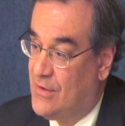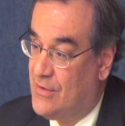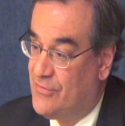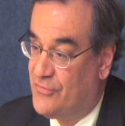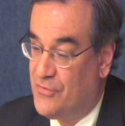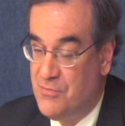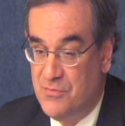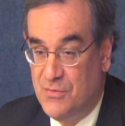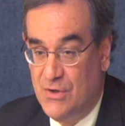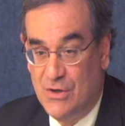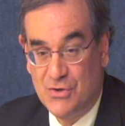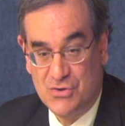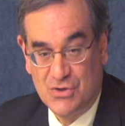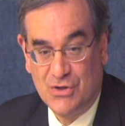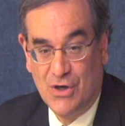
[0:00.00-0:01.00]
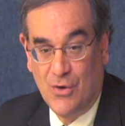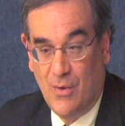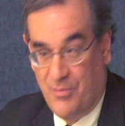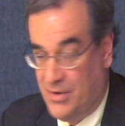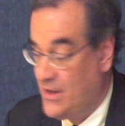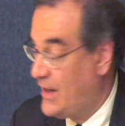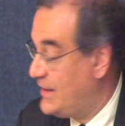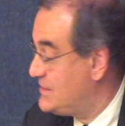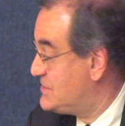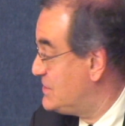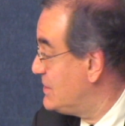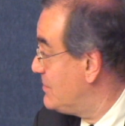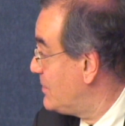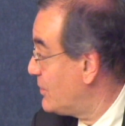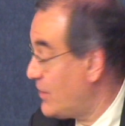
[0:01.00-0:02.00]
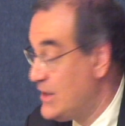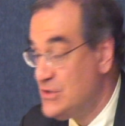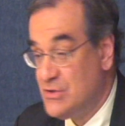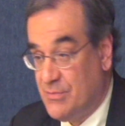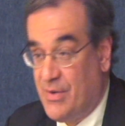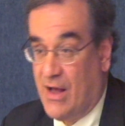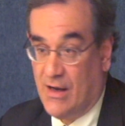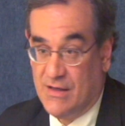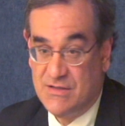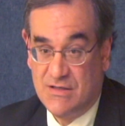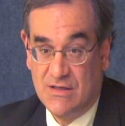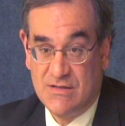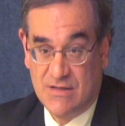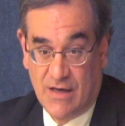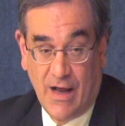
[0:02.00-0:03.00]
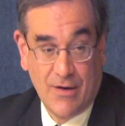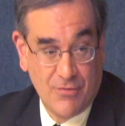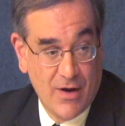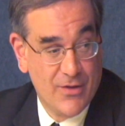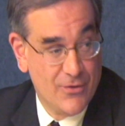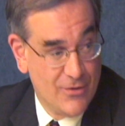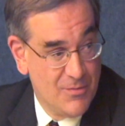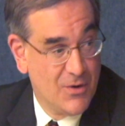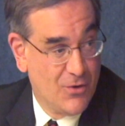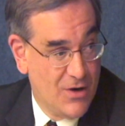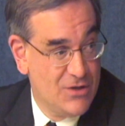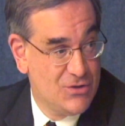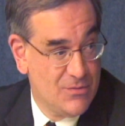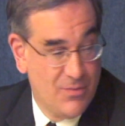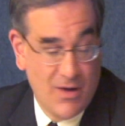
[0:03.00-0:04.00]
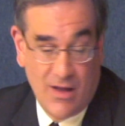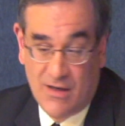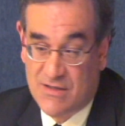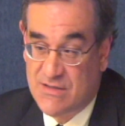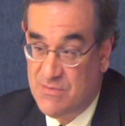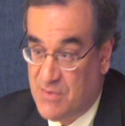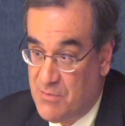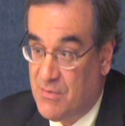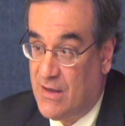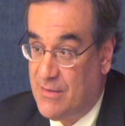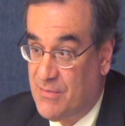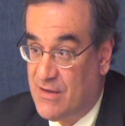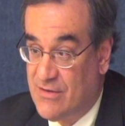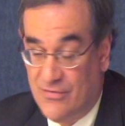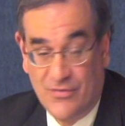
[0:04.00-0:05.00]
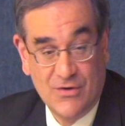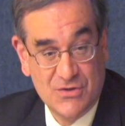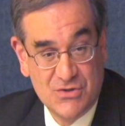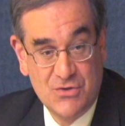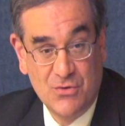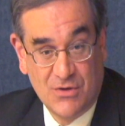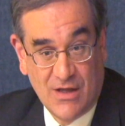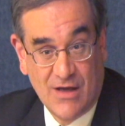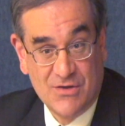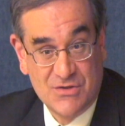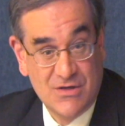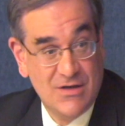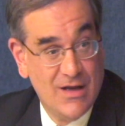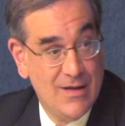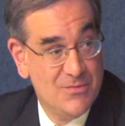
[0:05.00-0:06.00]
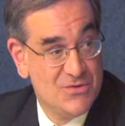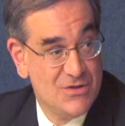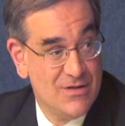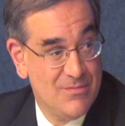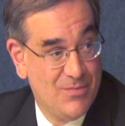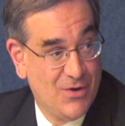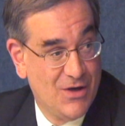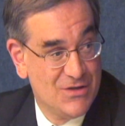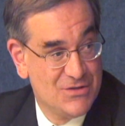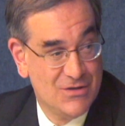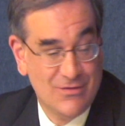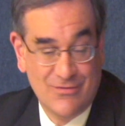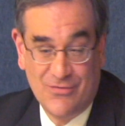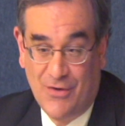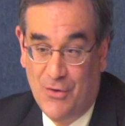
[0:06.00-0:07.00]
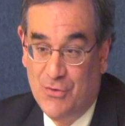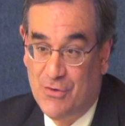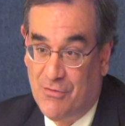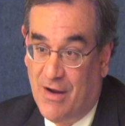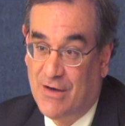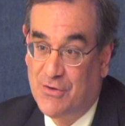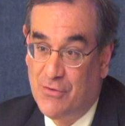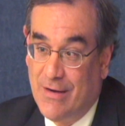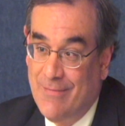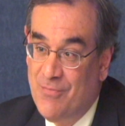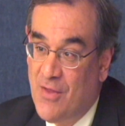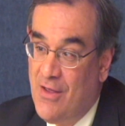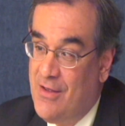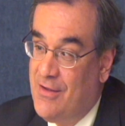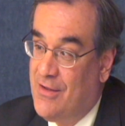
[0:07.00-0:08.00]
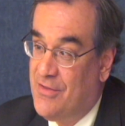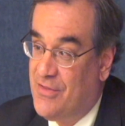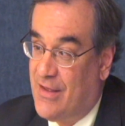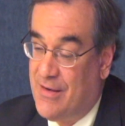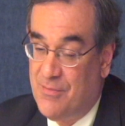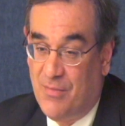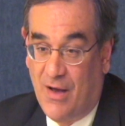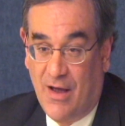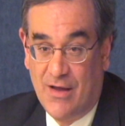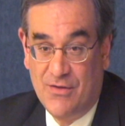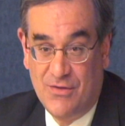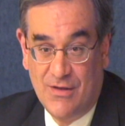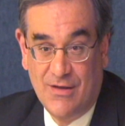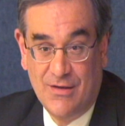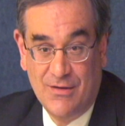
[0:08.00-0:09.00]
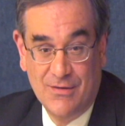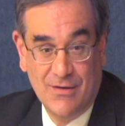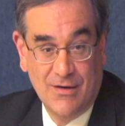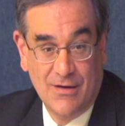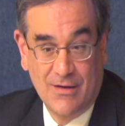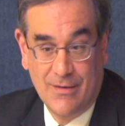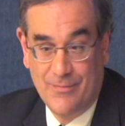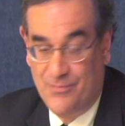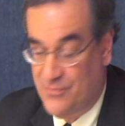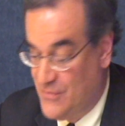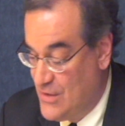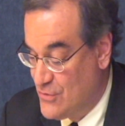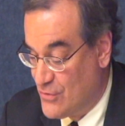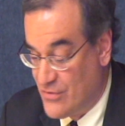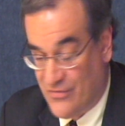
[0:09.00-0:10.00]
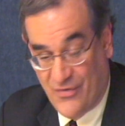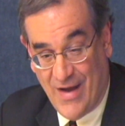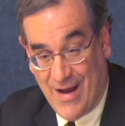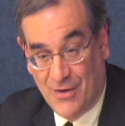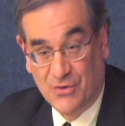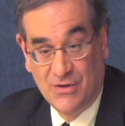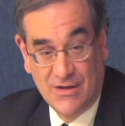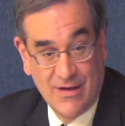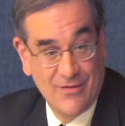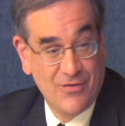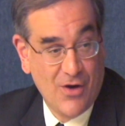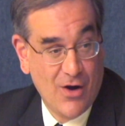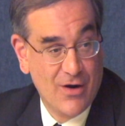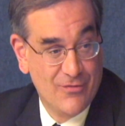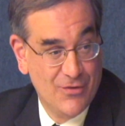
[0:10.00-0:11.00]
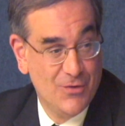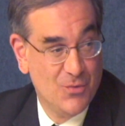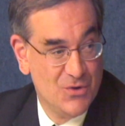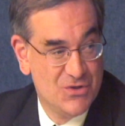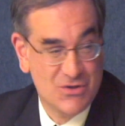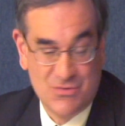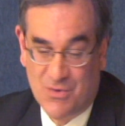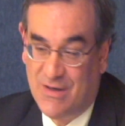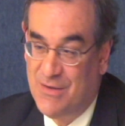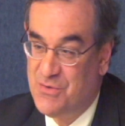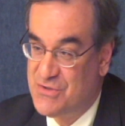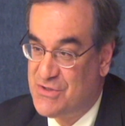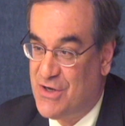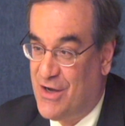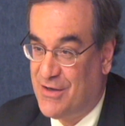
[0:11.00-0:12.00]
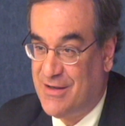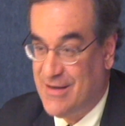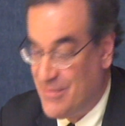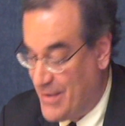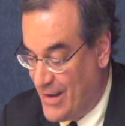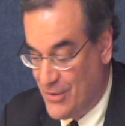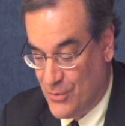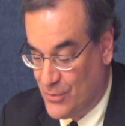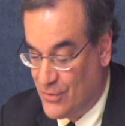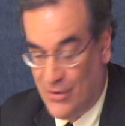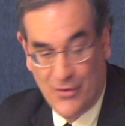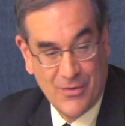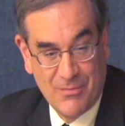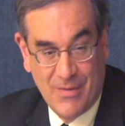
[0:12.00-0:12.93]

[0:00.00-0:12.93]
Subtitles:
from years ago applies to the immigration policy, is that I'd rather immigration policy be made by the first 2,000 names in the Boston phone directory than by the either the faculty of Harvard, which is what he was talking about, or all the